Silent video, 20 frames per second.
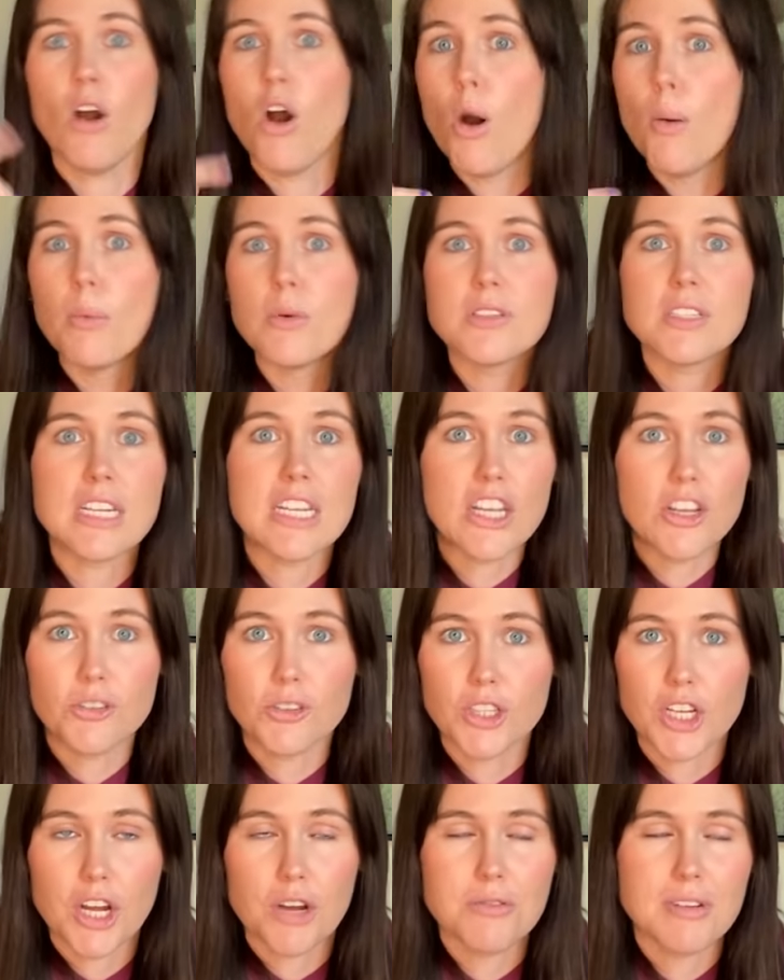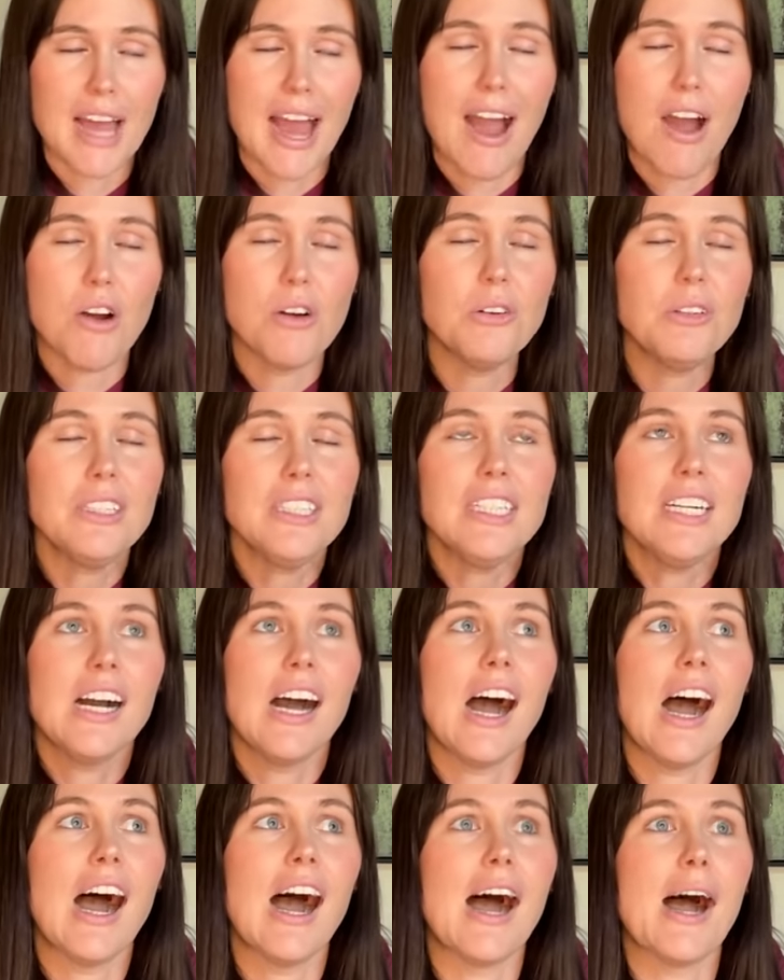almost a year ago now
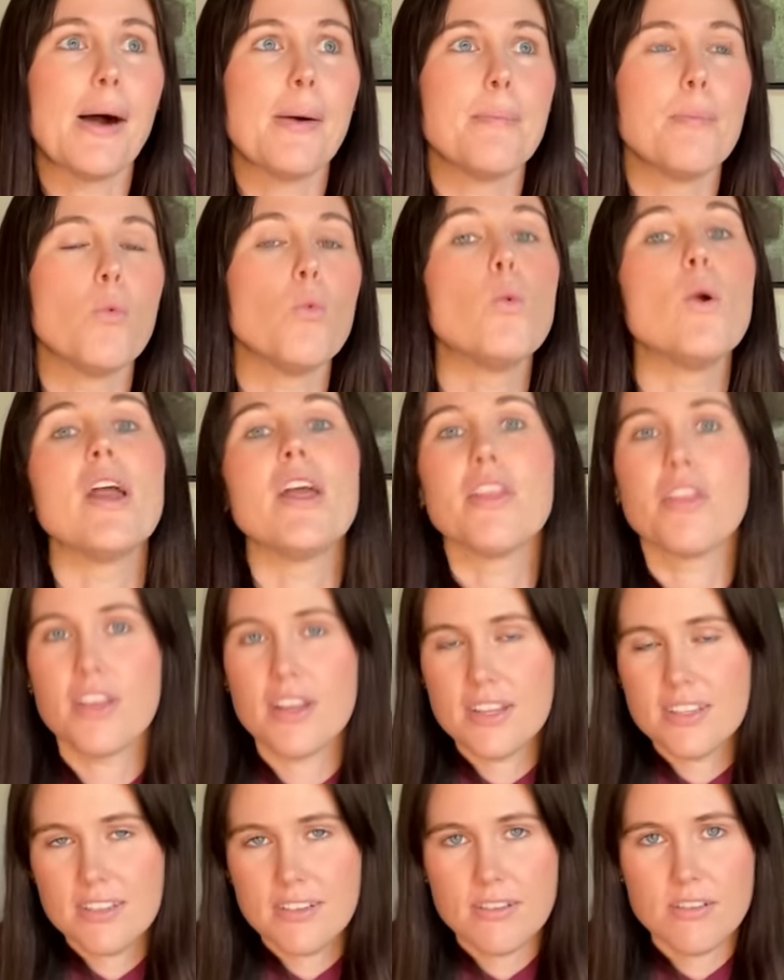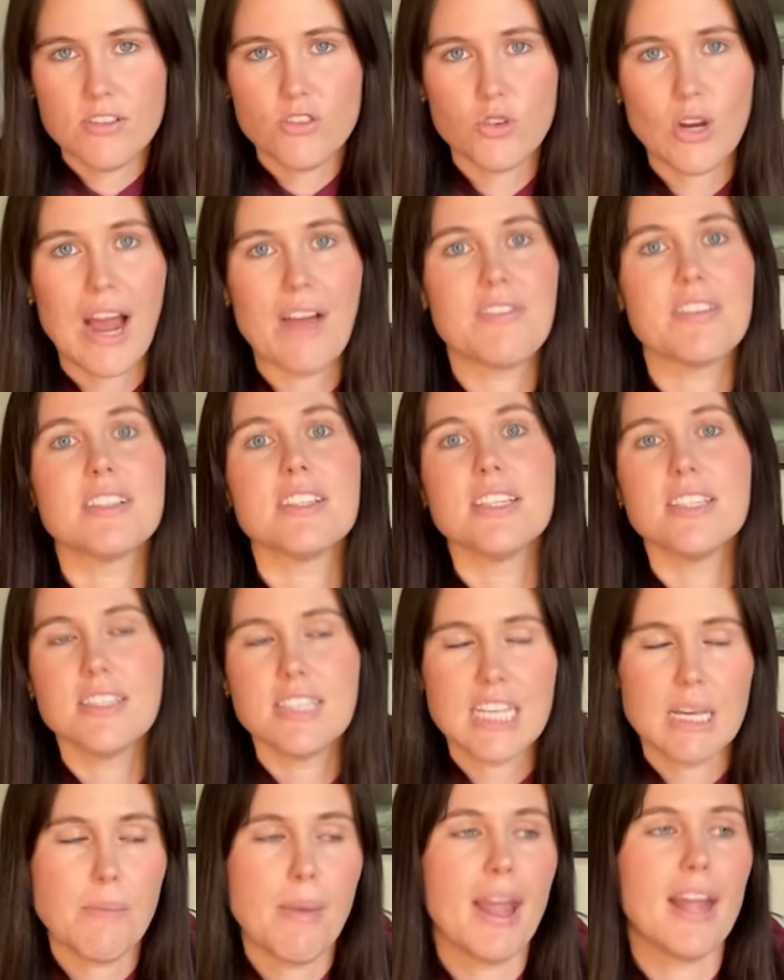um, with Travis's
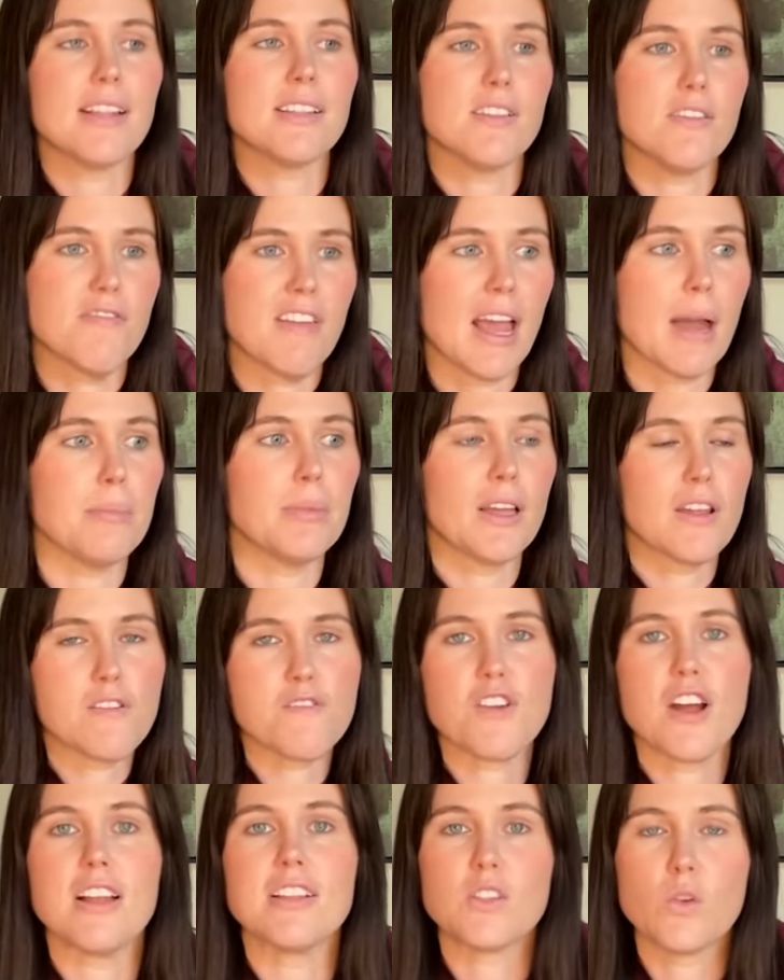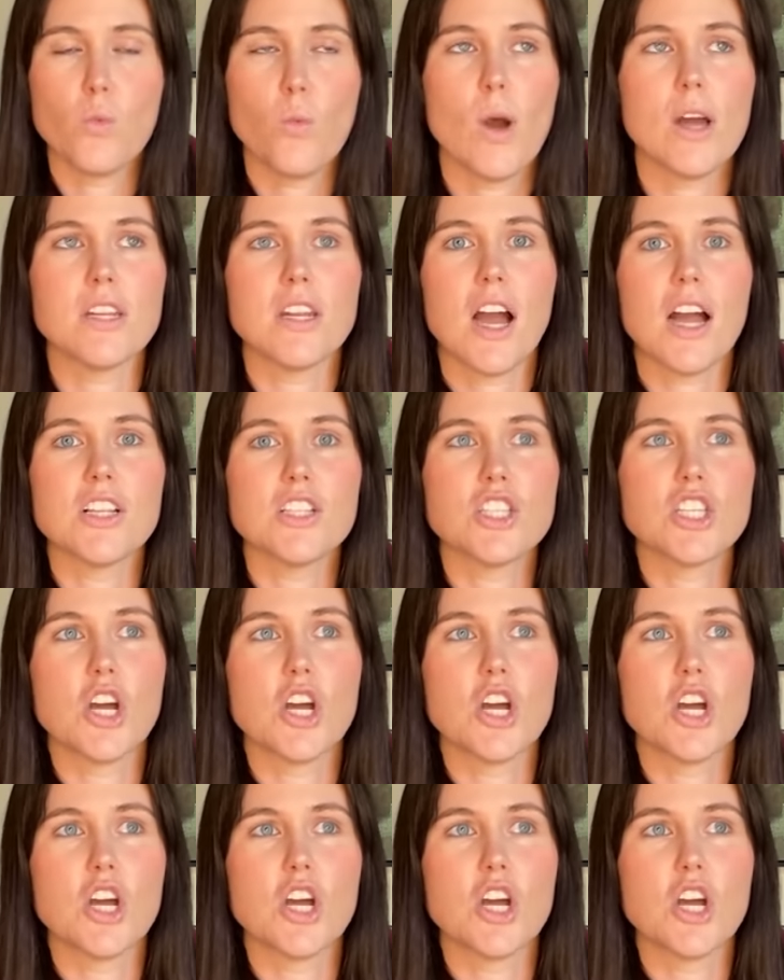teammates and family and friends and whatnot.